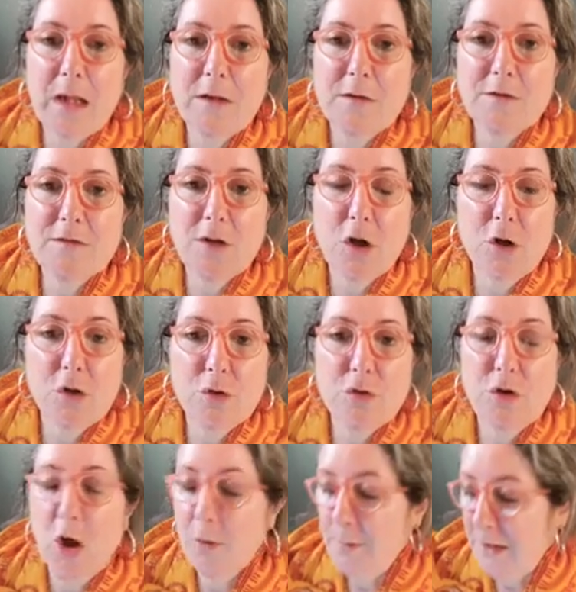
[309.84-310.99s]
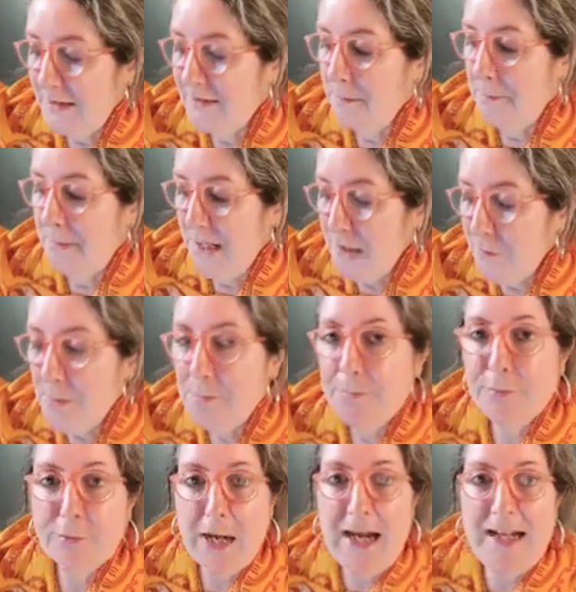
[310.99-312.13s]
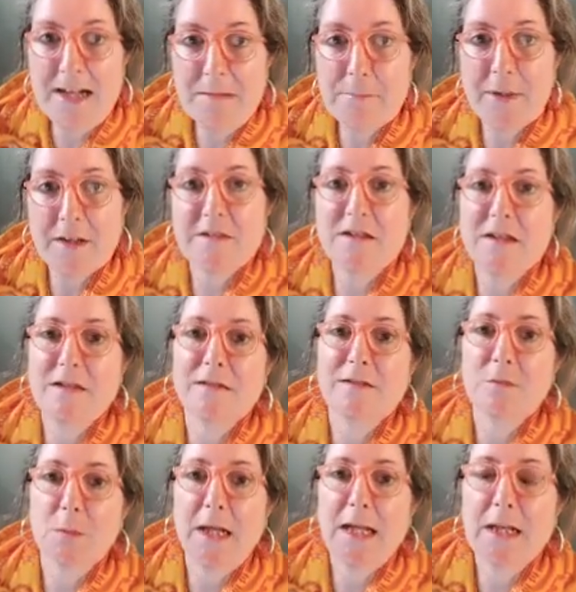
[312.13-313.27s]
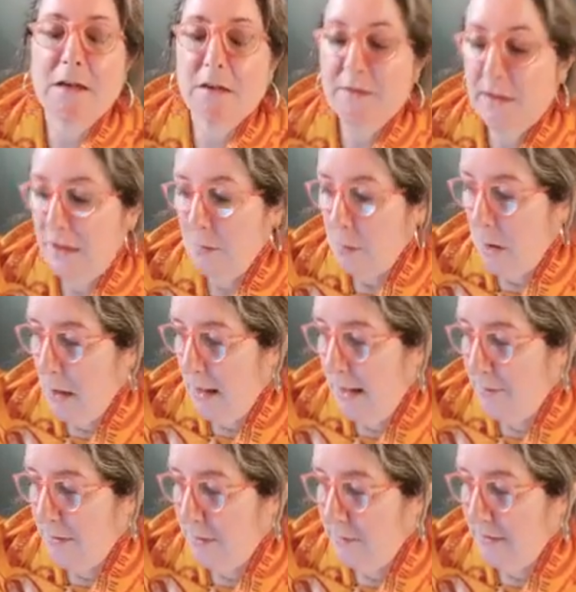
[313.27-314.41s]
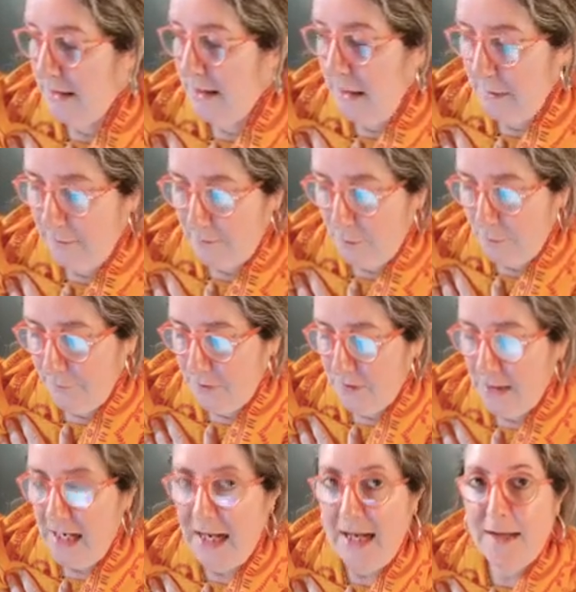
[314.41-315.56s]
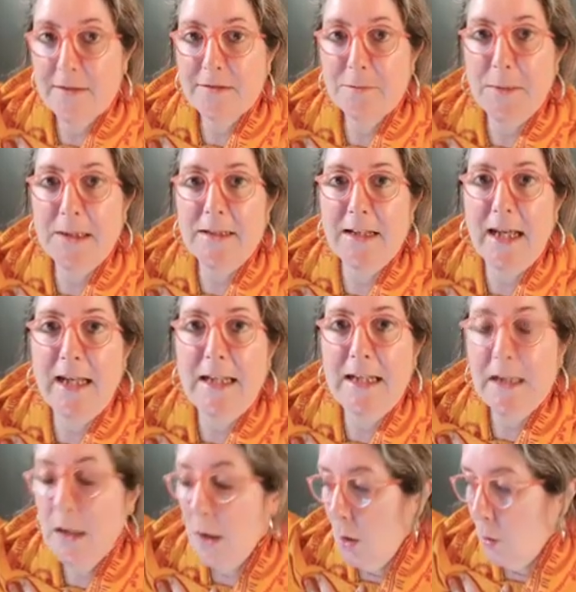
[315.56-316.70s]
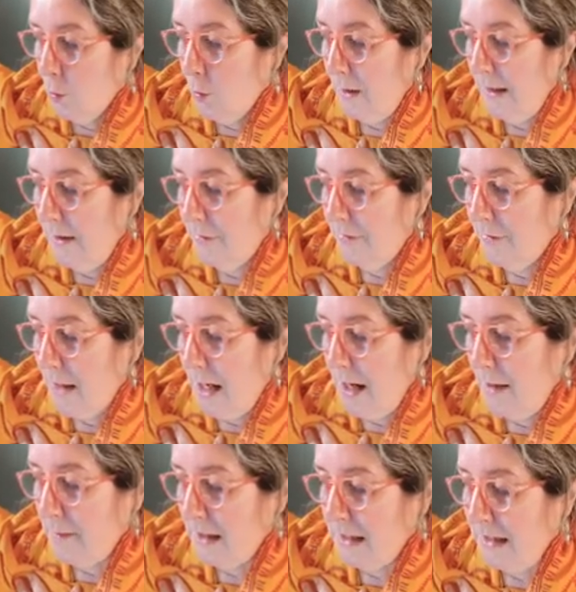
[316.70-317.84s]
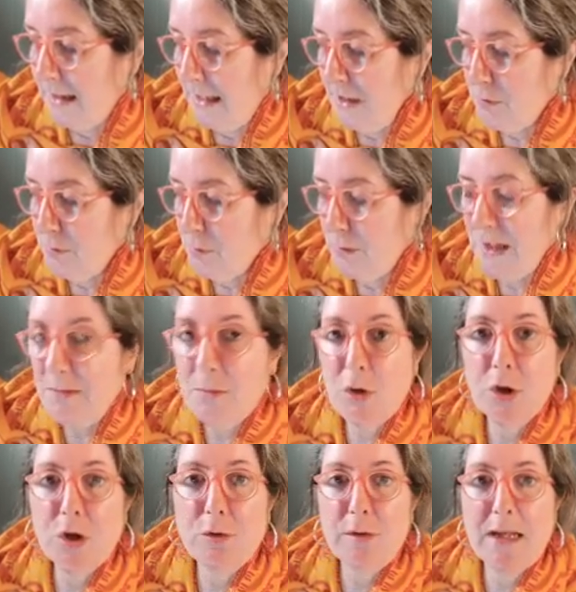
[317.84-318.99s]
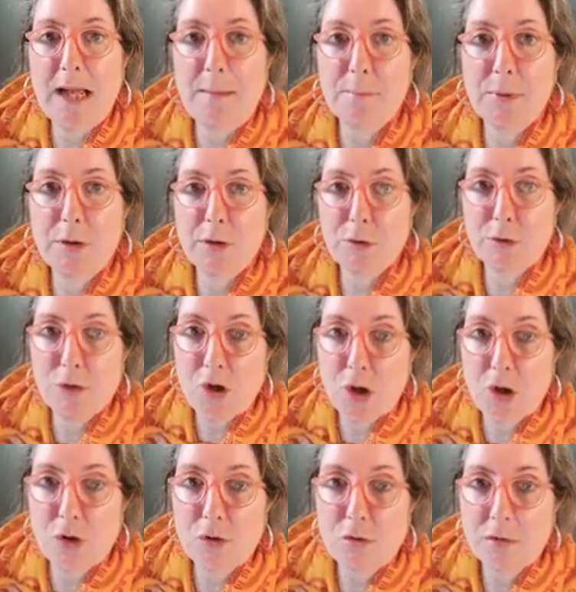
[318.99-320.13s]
So, no, but it's a bit of a brain buster this week, and I'll tell you why. Because it kicks off today, it's Monday, with a clash between Mercury and Pluto.